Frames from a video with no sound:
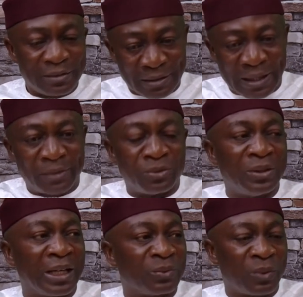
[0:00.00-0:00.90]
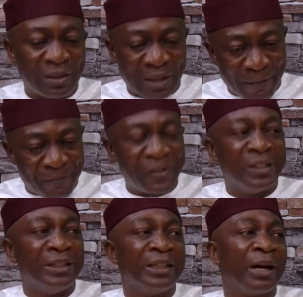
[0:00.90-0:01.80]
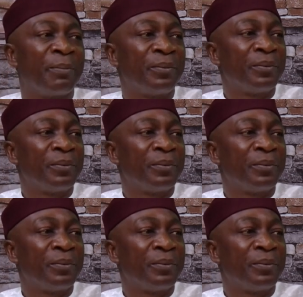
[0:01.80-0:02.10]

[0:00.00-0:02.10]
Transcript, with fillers: can do that one and fill in the gap.